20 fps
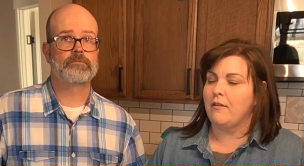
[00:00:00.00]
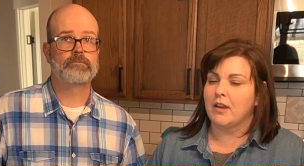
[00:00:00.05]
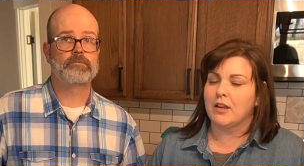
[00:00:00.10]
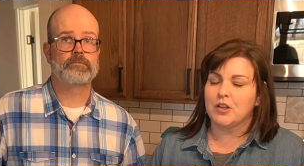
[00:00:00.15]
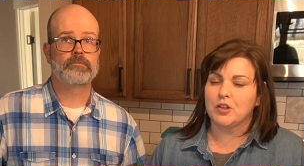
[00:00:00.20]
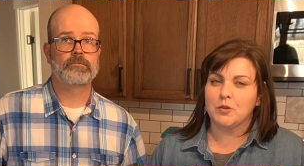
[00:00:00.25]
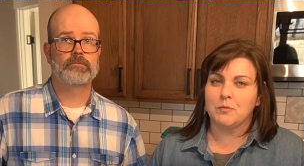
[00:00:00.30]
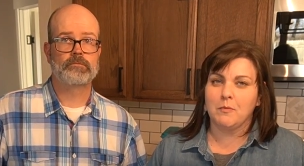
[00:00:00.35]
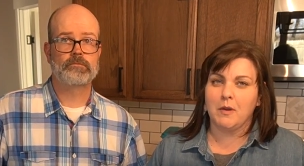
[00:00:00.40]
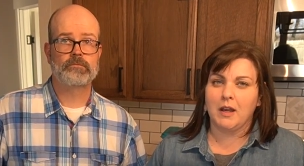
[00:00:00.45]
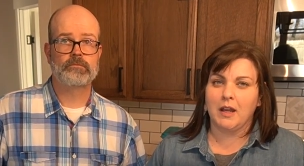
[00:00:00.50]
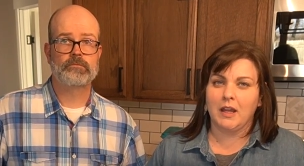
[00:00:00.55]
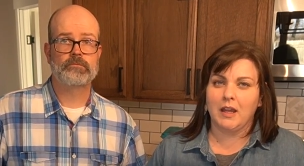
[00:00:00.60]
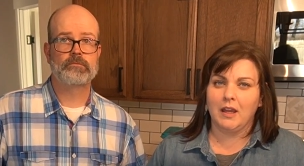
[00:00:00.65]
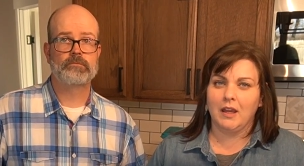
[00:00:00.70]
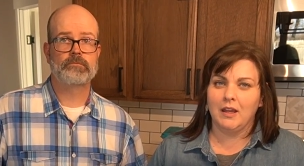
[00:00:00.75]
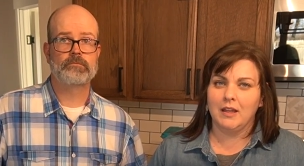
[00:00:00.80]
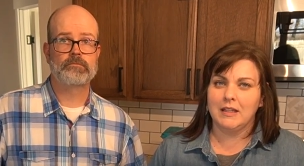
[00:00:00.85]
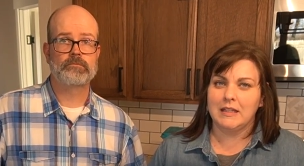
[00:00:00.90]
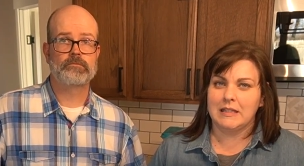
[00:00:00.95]
Speaker 1: extra money,
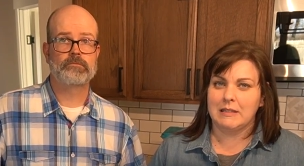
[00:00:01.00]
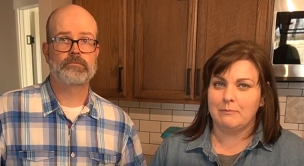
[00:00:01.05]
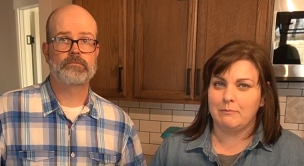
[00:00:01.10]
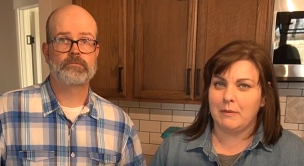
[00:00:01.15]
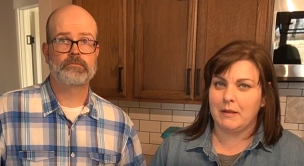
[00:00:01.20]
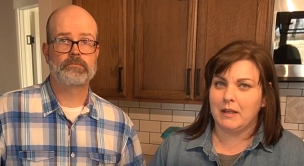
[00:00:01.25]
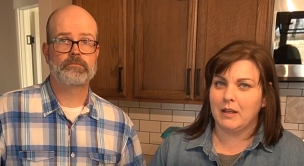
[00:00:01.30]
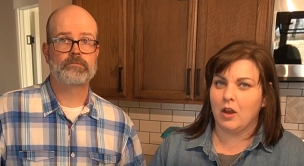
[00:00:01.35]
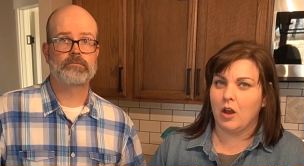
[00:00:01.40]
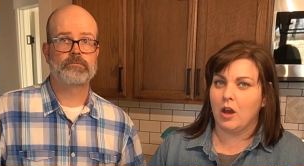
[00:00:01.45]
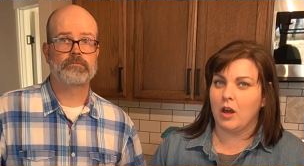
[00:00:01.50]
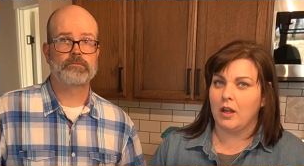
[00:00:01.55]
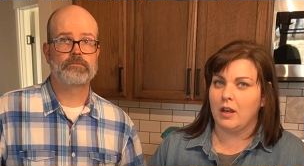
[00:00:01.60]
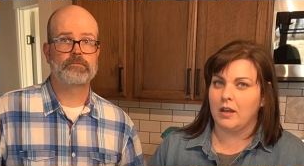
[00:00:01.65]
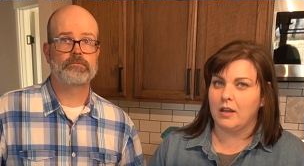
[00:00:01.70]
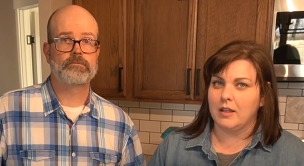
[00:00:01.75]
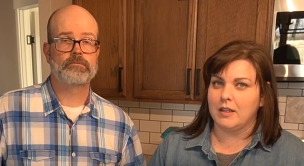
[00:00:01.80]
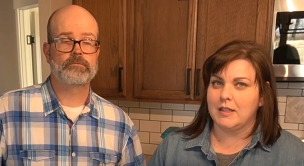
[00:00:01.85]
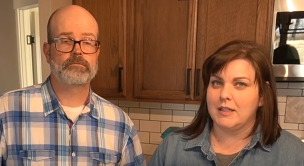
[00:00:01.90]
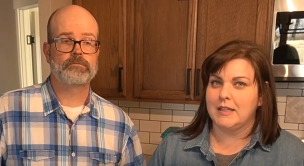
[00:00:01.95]
spend it
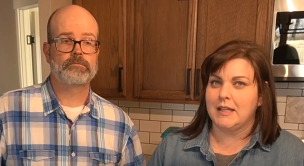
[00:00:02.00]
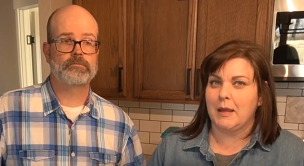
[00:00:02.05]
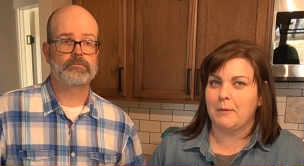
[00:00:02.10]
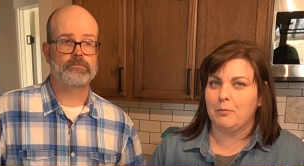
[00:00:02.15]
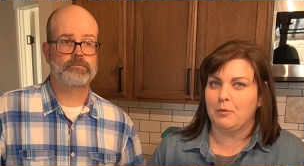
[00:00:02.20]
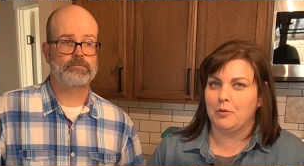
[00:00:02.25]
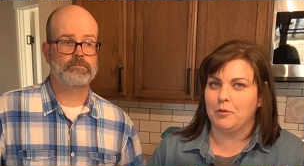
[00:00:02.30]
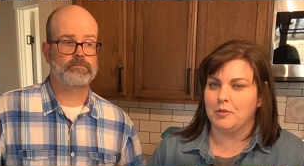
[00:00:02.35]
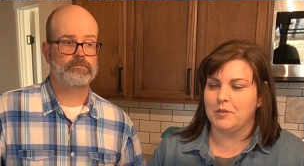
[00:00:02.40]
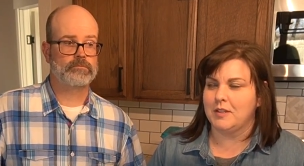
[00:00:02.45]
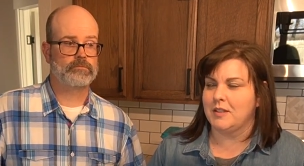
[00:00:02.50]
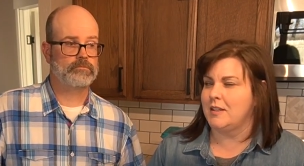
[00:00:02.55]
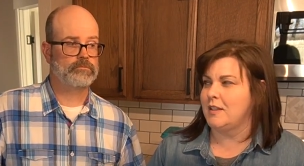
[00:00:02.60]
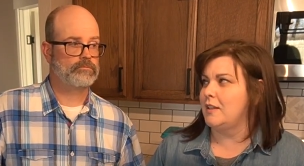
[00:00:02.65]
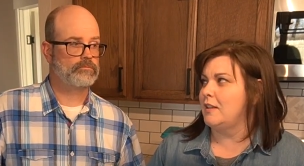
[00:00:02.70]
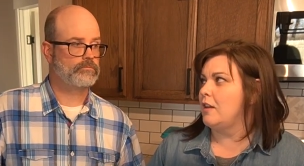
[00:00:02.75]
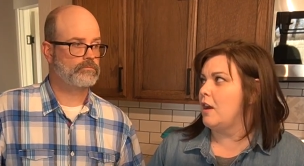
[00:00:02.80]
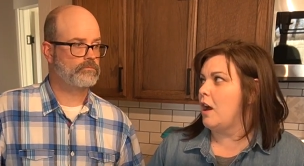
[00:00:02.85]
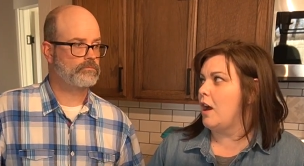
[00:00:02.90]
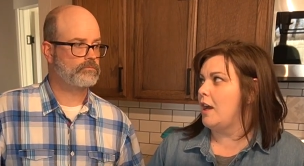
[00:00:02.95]
on staples,
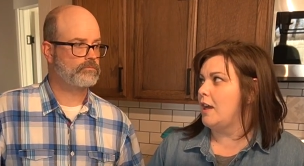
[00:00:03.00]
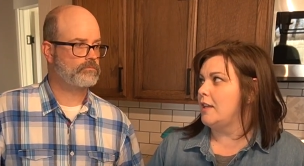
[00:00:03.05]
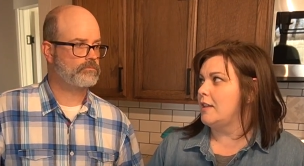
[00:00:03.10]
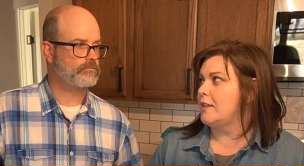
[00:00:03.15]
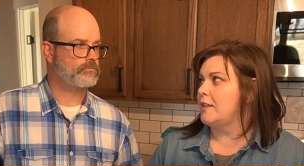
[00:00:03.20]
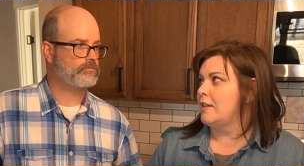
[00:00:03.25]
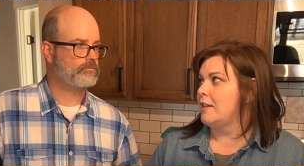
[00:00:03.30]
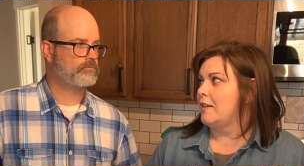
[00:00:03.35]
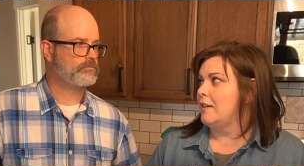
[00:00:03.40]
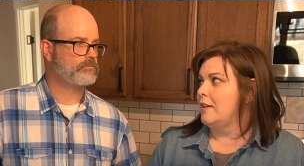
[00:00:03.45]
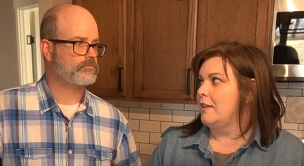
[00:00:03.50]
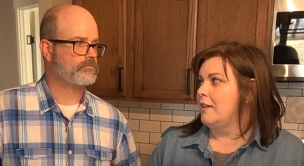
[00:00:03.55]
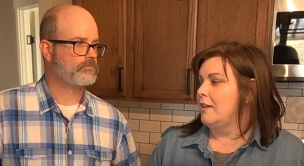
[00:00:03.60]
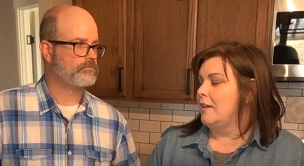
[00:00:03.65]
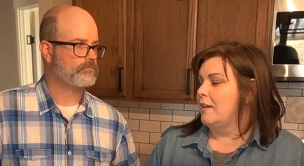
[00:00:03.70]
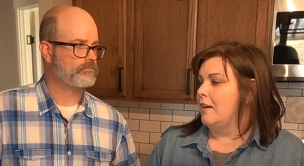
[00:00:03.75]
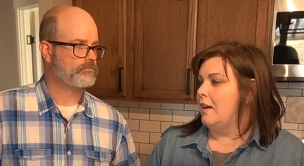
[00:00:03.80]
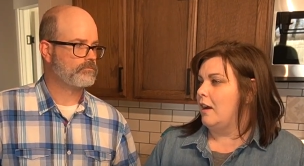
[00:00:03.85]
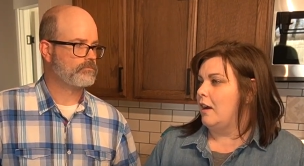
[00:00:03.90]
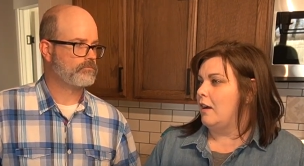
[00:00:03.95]
not
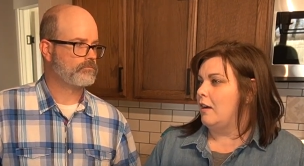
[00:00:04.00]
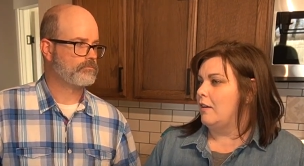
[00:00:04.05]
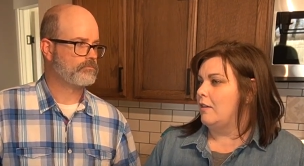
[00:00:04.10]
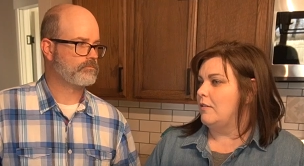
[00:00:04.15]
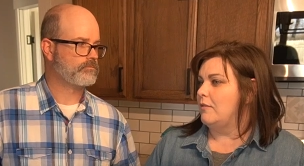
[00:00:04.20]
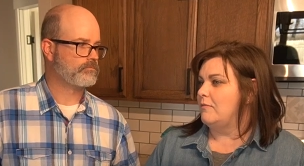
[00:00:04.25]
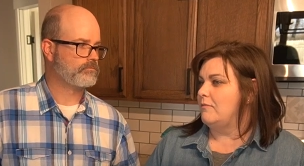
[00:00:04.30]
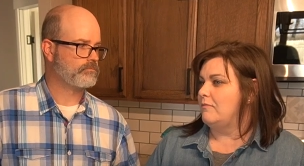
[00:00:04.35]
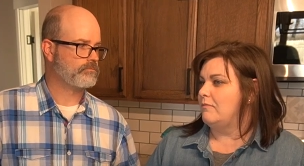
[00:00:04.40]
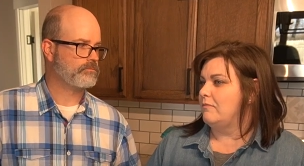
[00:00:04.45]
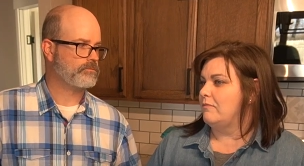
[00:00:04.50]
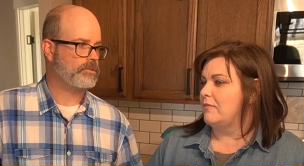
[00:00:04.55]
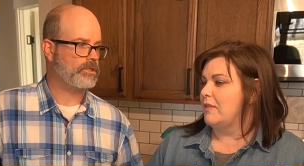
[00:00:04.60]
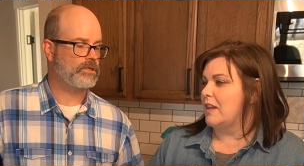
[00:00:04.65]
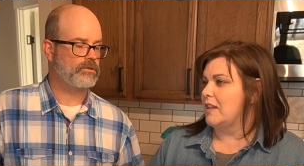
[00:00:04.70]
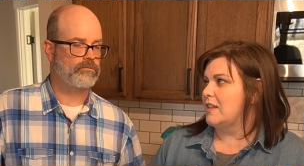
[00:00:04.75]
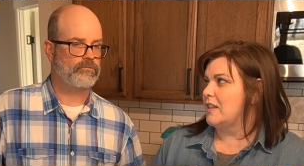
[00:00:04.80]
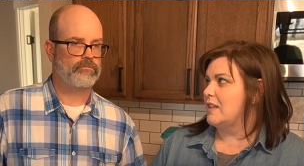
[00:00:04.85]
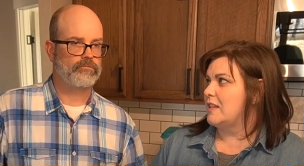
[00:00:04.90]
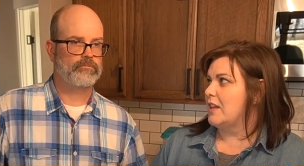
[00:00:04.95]
um,
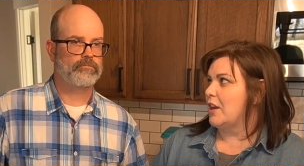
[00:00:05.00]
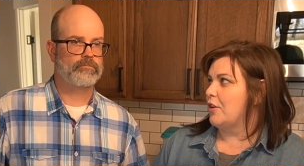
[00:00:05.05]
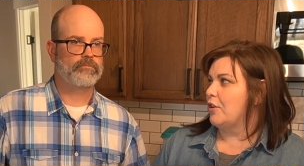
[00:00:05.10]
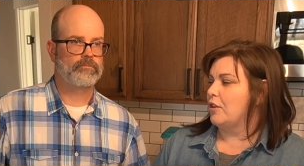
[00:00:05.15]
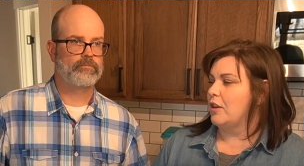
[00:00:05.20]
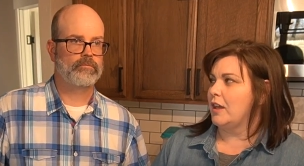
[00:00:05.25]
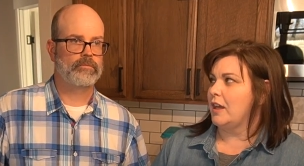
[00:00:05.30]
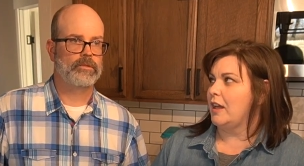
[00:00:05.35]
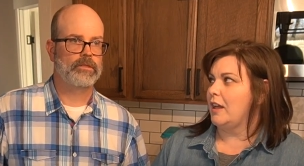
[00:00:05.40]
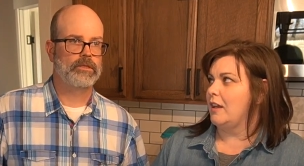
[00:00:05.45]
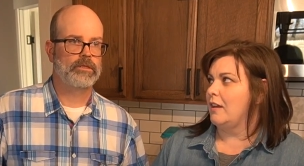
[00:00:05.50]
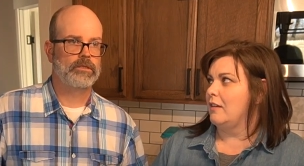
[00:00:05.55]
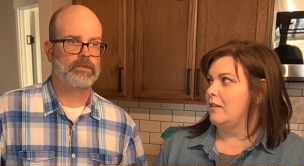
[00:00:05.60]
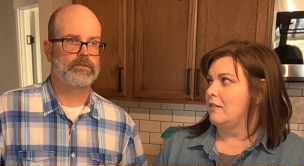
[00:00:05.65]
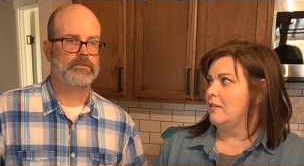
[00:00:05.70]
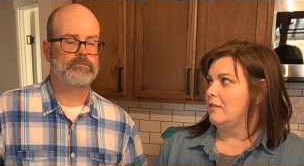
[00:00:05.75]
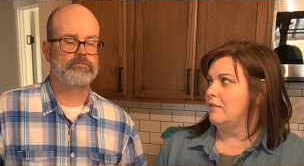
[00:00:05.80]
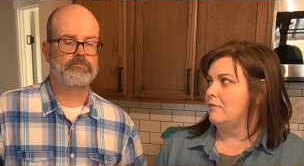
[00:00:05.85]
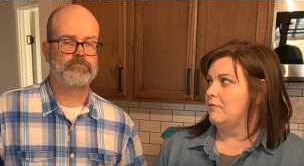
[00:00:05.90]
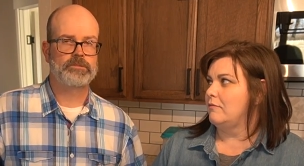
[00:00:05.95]
necessarily
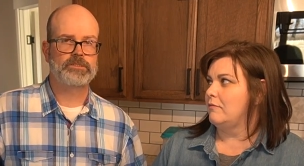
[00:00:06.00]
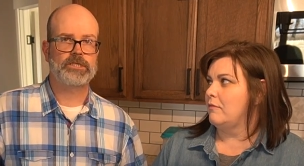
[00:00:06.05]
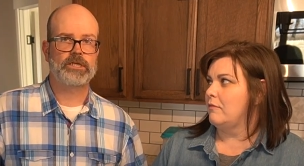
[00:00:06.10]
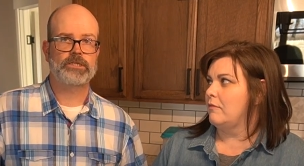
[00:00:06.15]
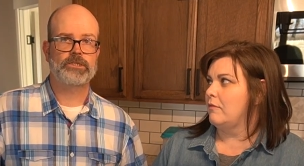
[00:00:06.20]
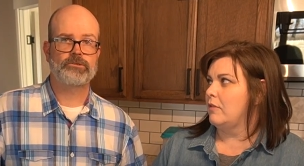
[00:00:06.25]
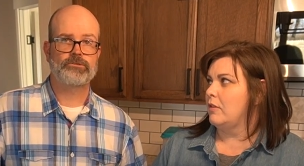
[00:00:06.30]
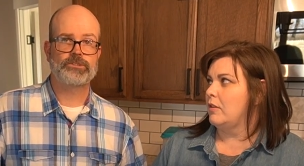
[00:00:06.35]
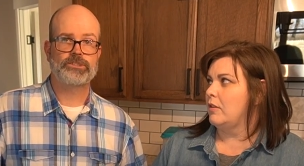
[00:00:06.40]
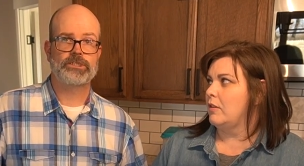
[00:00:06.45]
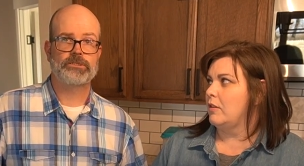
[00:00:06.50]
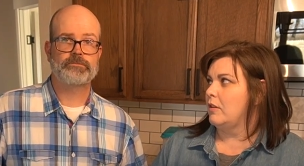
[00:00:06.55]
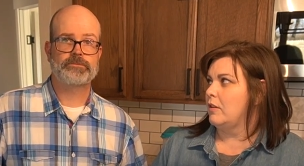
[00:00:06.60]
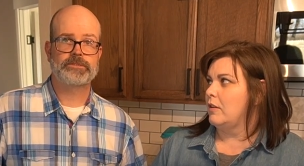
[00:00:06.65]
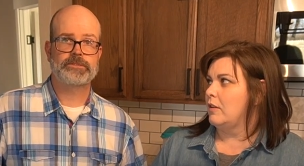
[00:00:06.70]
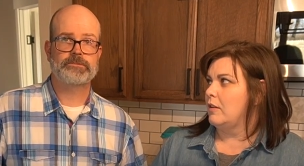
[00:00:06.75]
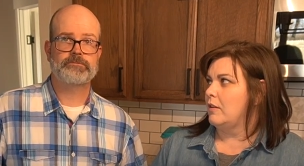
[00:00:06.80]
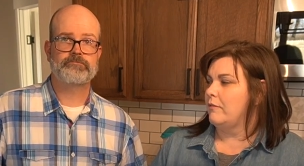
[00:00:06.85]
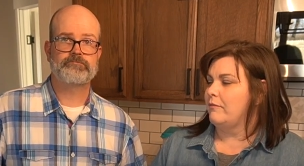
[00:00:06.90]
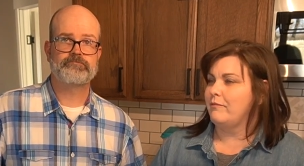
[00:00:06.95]
Speaker 2: potato
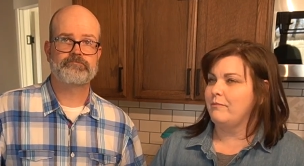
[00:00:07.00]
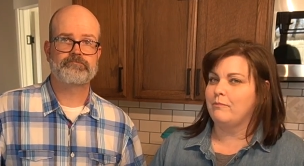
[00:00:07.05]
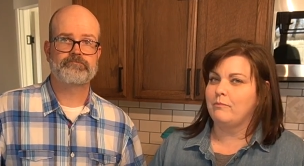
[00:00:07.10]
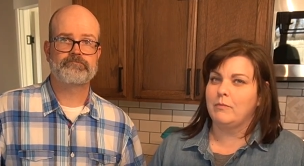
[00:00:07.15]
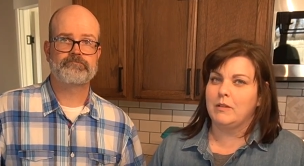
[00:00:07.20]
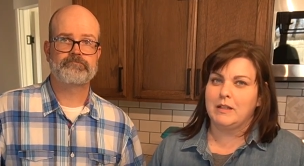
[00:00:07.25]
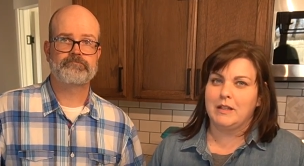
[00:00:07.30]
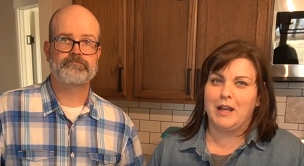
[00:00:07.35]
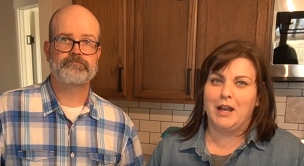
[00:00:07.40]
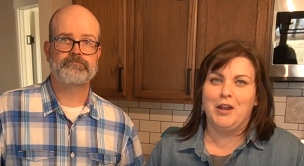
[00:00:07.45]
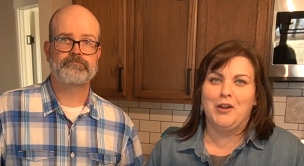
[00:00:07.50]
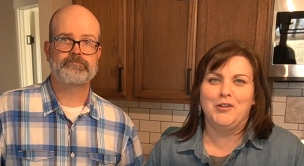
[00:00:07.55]
chips. Potato